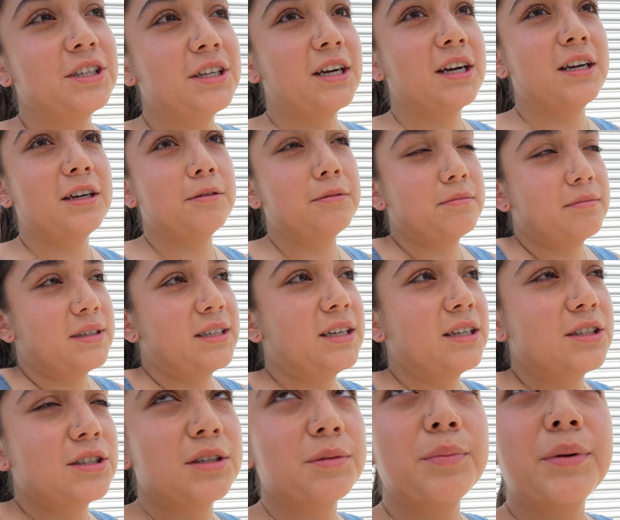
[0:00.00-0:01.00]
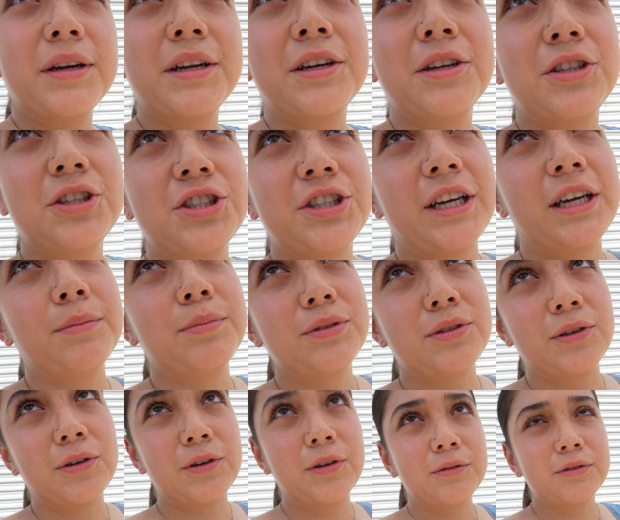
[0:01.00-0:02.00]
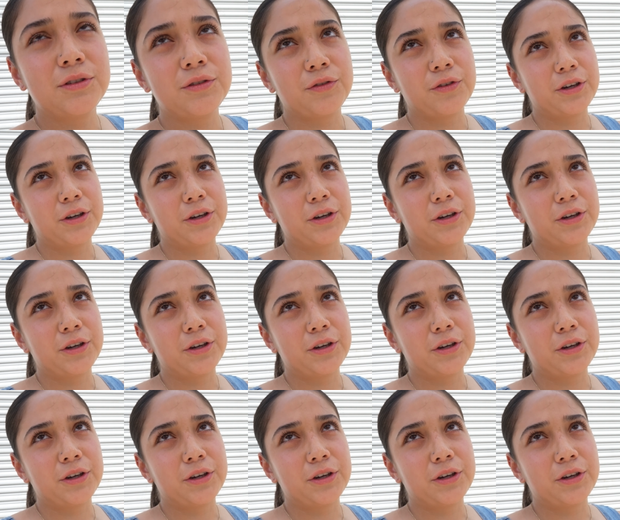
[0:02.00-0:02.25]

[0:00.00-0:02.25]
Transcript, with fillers: it and yeah. It was in pretty good shape. Yeah. So